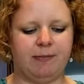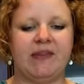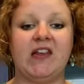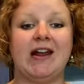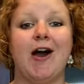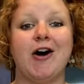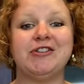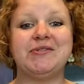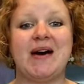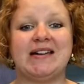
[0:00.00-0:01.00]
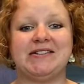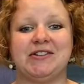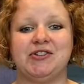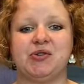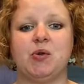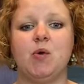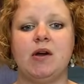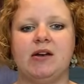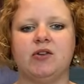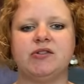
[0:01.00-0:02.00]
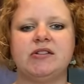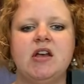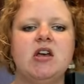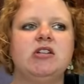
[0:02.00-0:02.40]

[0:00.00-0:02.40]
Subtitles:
but then I also add essential oils